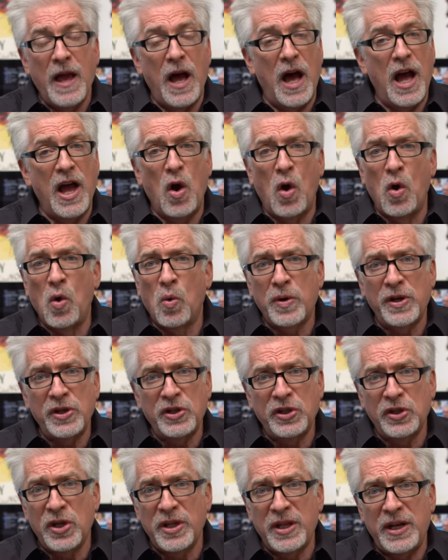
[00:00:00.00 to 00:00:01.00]
I already
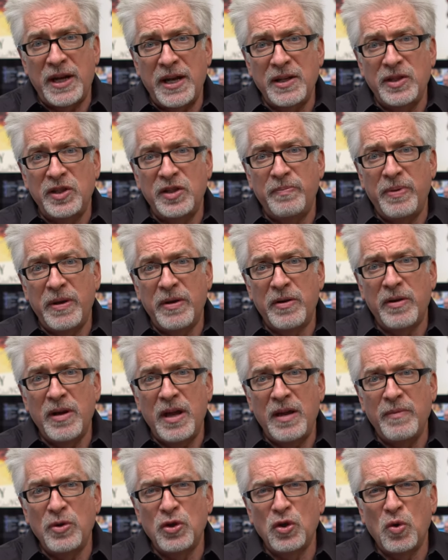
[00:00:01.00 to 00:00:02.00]
saw that it had superior
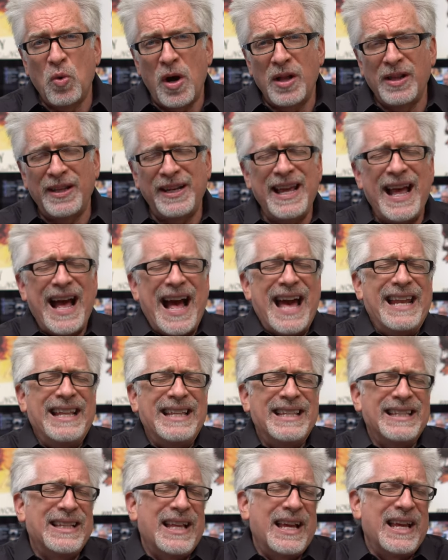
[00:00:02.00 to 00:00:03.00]
image quality. I
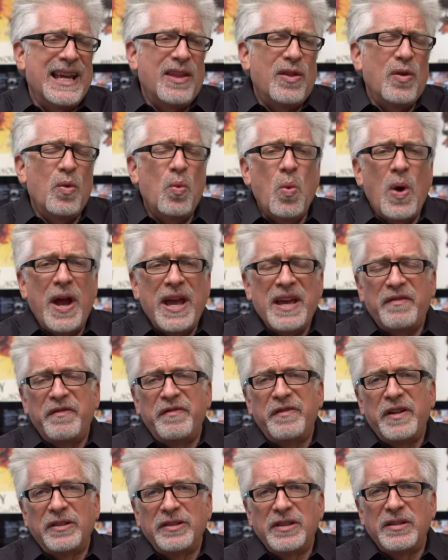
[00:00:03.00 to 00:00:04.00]
didn't like the way it
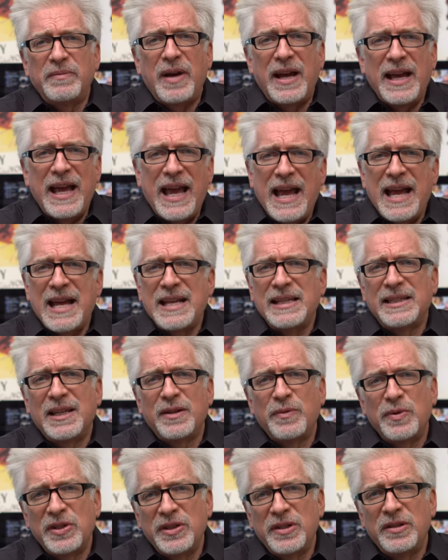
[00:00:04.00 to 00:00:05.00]
felt in my hands. I
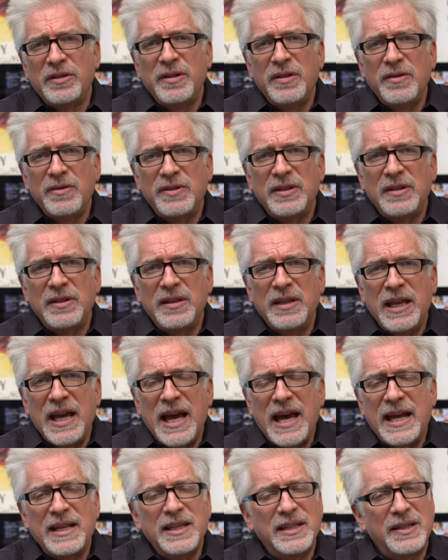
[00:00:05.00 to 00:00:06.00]
was still used to the
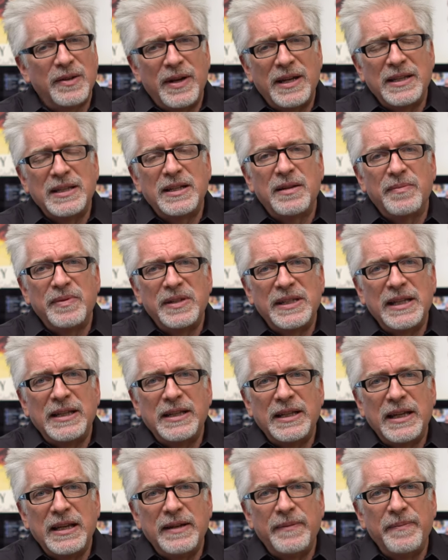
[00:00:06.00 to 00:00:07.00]
Canon, so I ended up
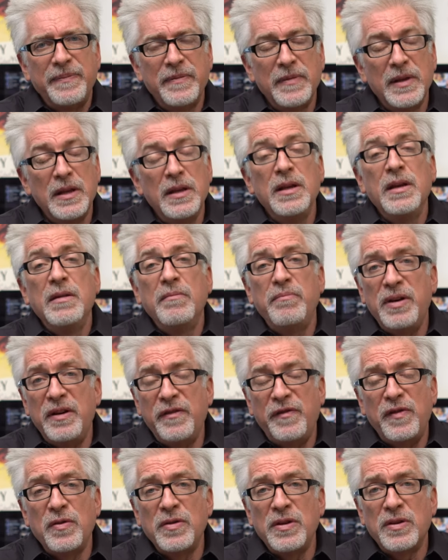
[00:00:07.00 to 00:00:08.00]
selling it. But a
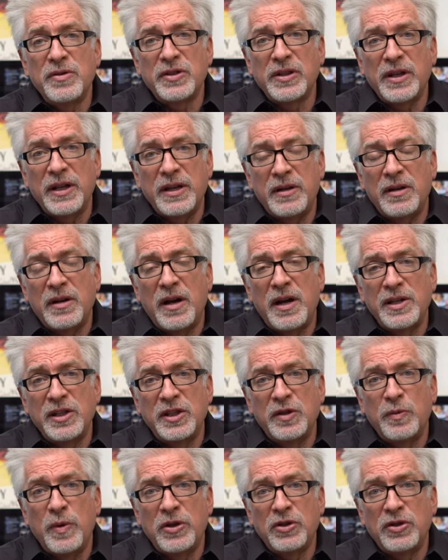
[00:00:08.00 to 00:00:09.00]
few years later, I
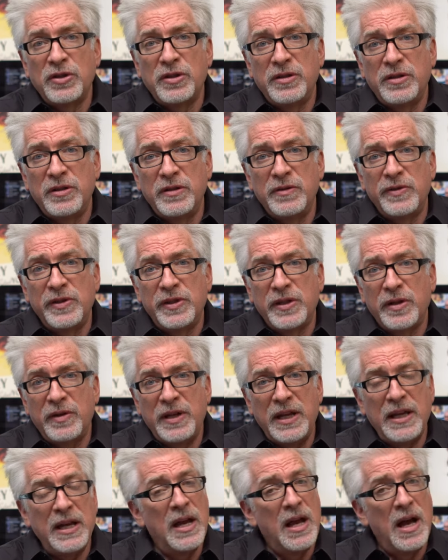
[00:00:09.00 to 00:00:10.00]
switched to
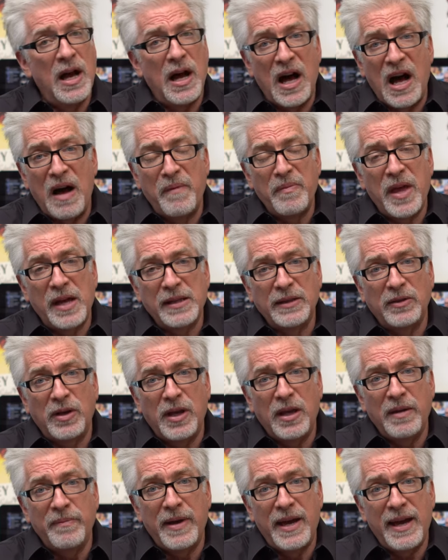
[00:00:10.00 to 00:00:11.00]
Sony. I'm not
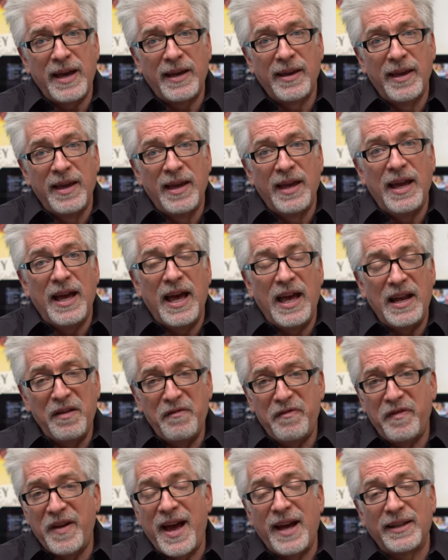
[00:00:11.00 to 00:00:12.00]
looking back. And in
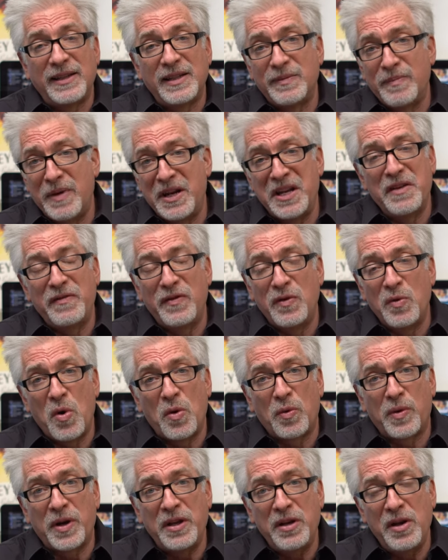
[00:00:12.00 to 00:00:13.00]
fact, as many of you
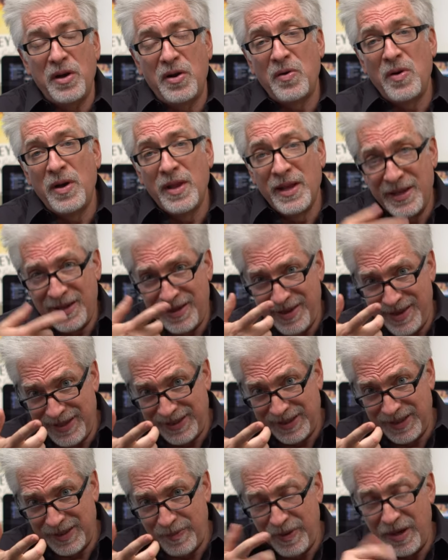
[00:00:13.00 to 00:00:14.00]
already know,
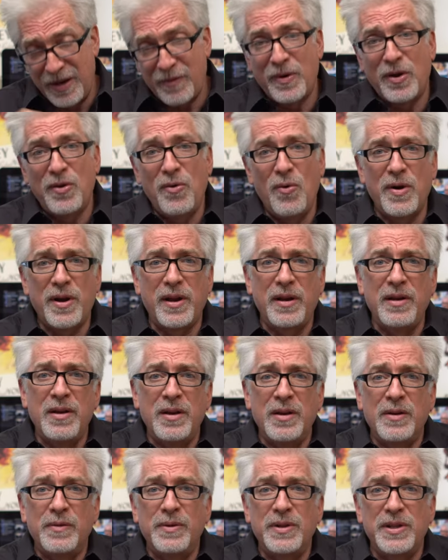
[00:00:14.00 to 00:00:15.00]
this is being recorded
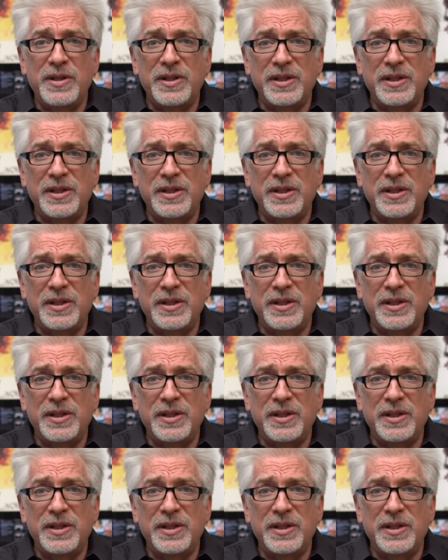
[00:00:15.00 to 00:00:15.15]
with a